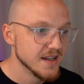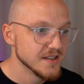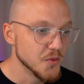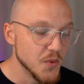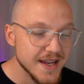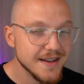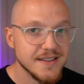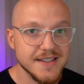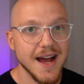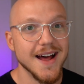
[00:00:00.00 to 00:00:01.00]
So we are
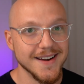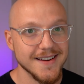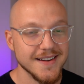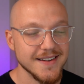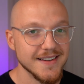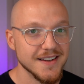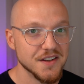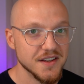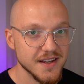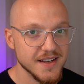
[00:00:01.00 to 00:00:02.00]
done
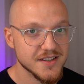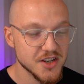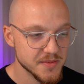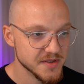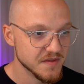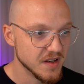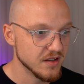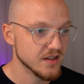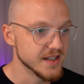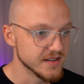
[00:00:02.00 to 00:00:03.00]
in terms of the
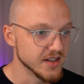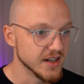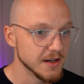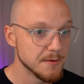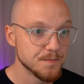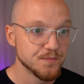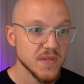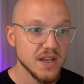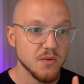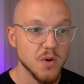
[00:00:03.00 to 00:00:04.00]
client side.
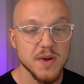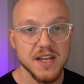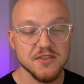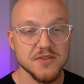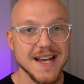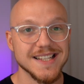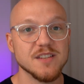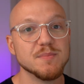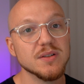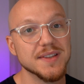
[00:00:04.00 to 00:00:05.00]
What we're going to do next is
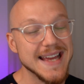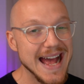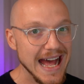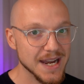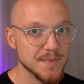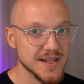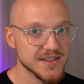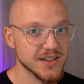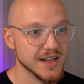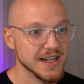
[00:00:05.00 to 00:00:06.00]
build the admin
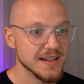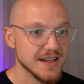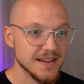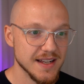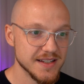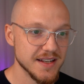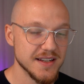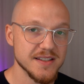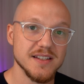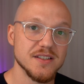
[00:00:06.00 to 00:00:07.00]
side. That's going to
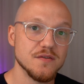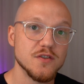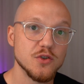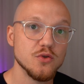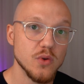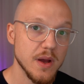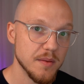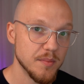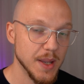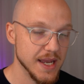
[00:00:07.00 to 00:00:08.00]
consist of 2
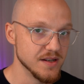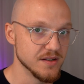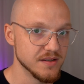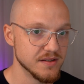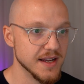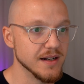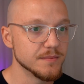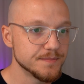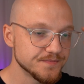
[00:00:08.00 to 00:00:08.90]
pages. Now